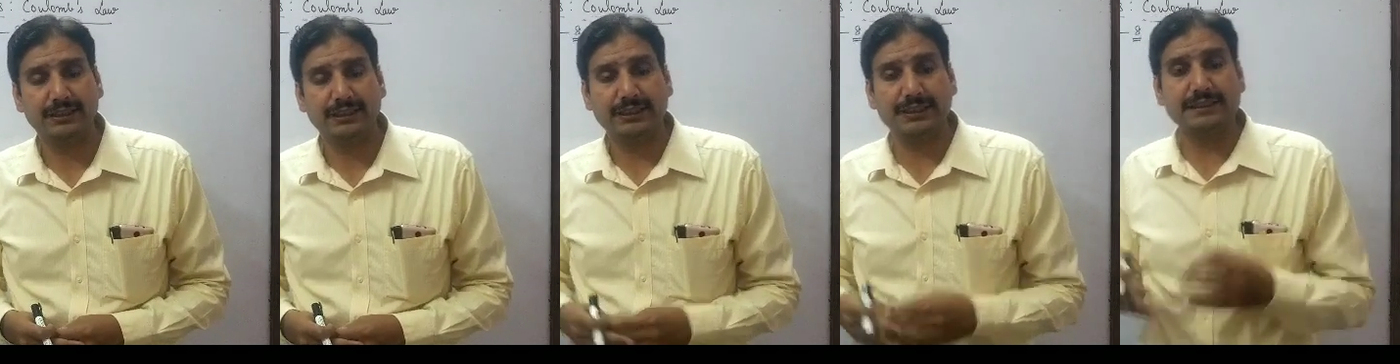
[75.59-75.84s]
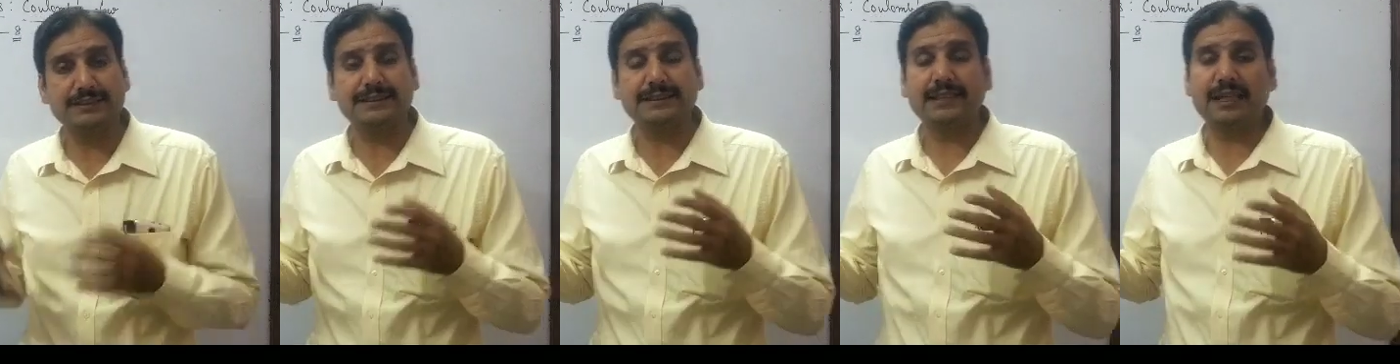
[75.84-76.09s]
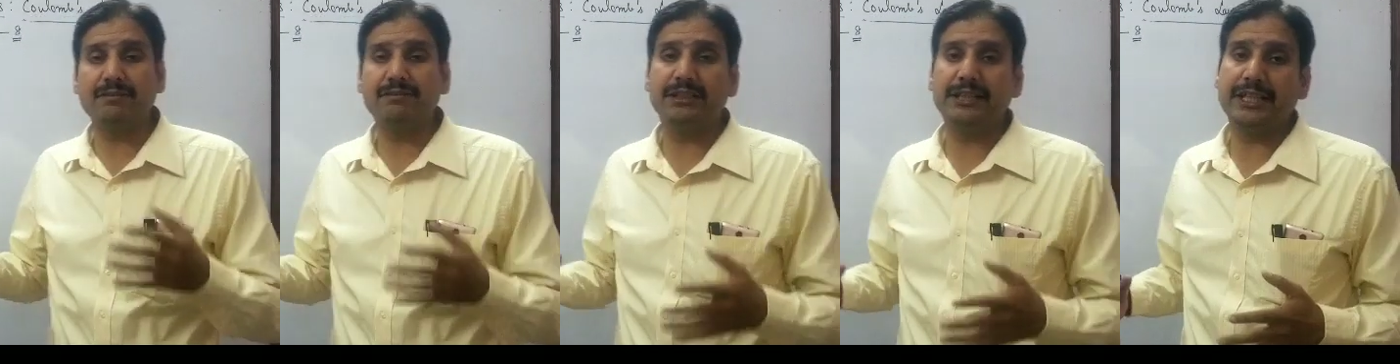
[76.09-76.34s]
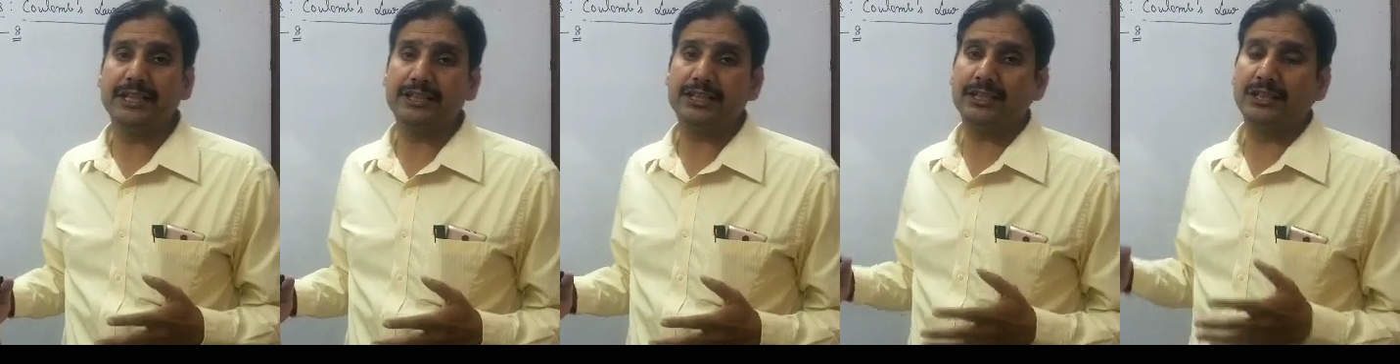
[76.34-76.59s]
is
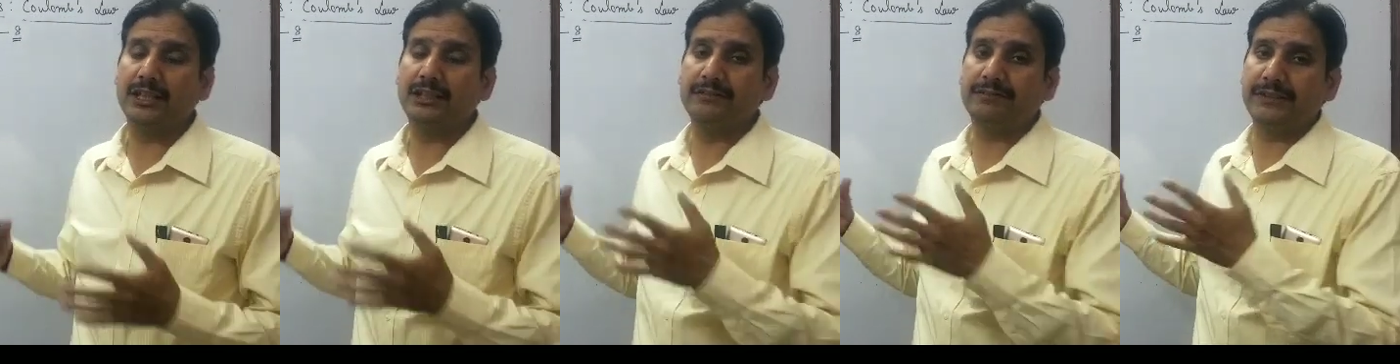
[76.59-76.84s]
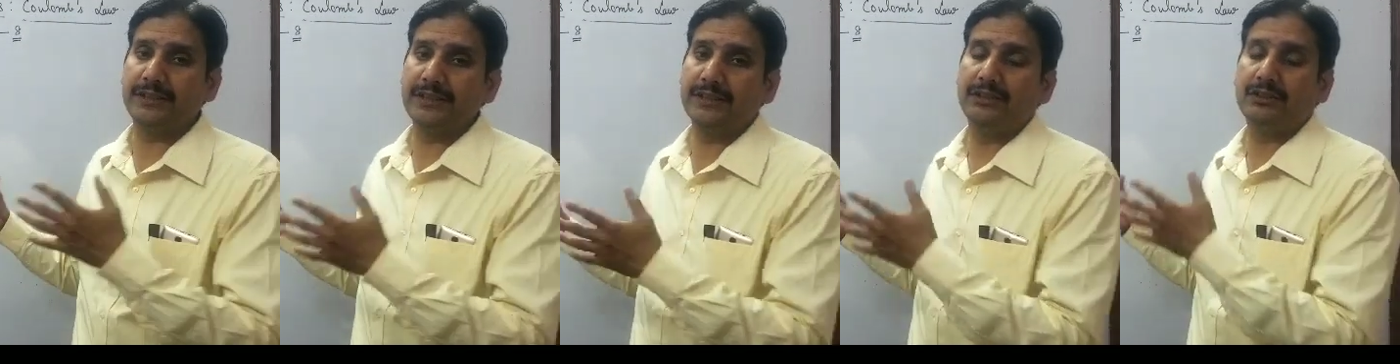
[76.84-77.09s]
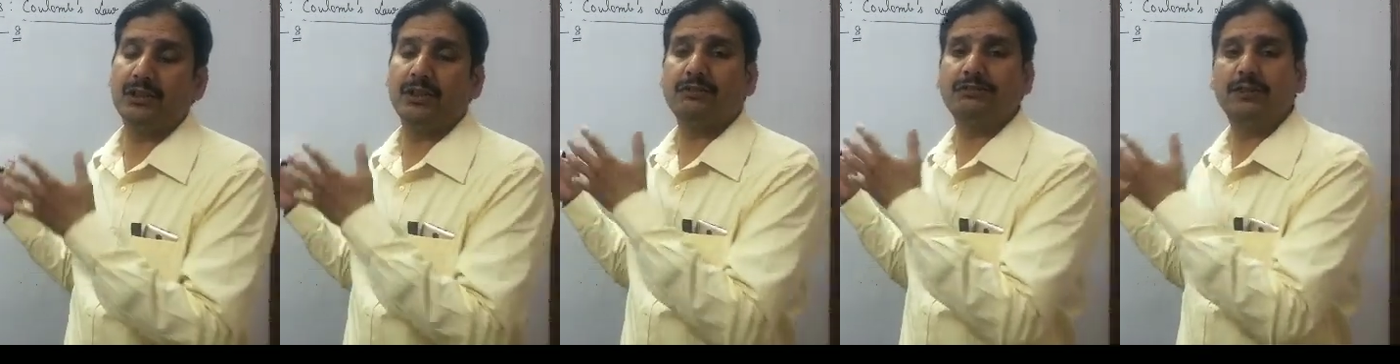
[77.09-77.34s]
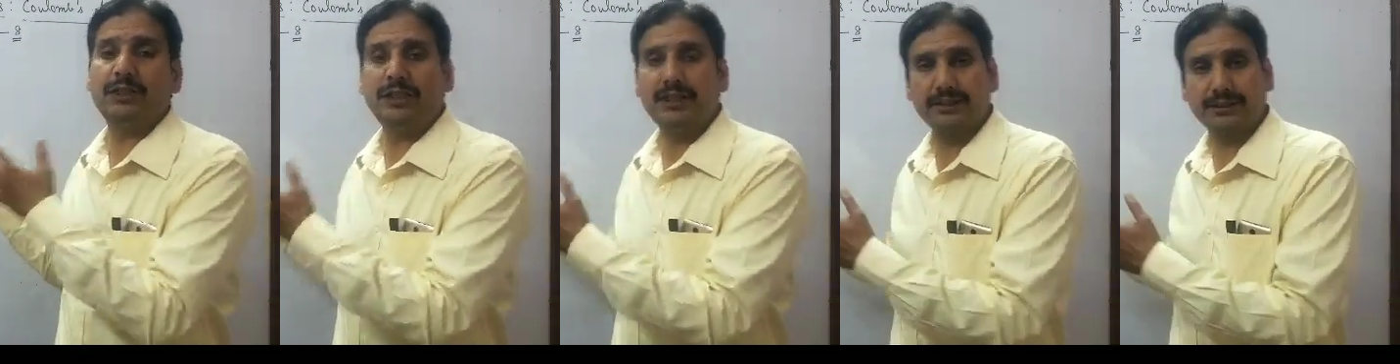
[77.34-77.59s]
gravitational field
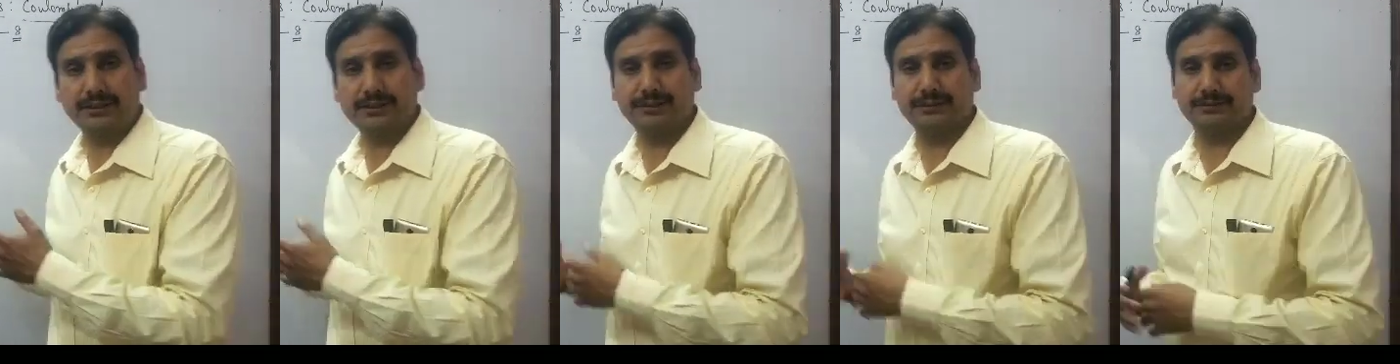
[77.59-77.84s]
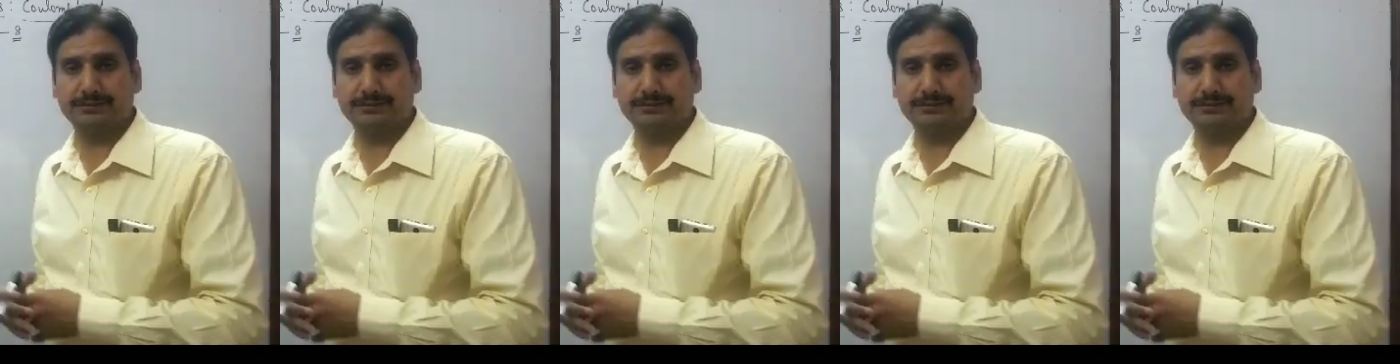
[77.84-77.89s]
of Earth.